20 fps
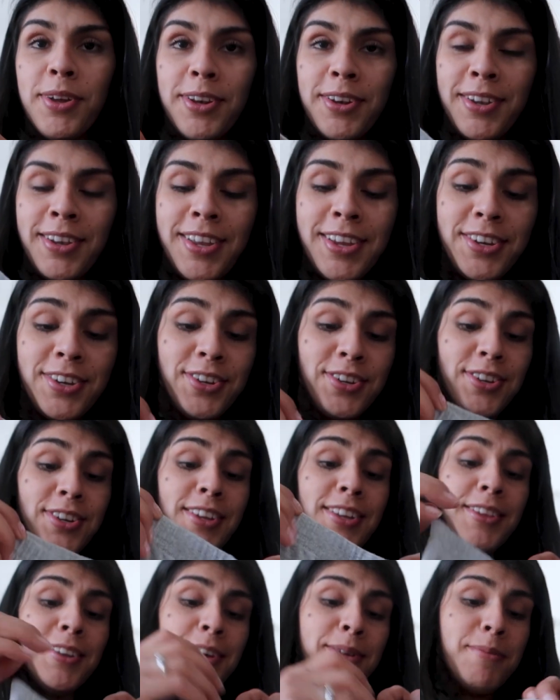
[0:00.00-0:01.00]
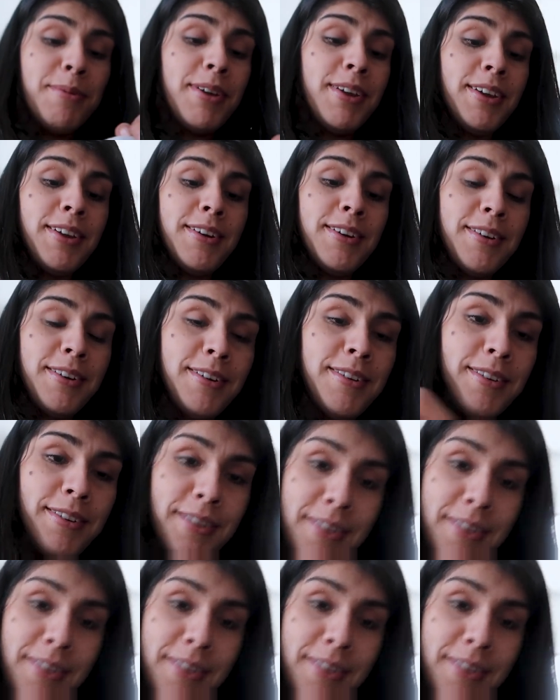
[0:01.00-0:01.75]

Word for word: I look like shit. Look at my hair.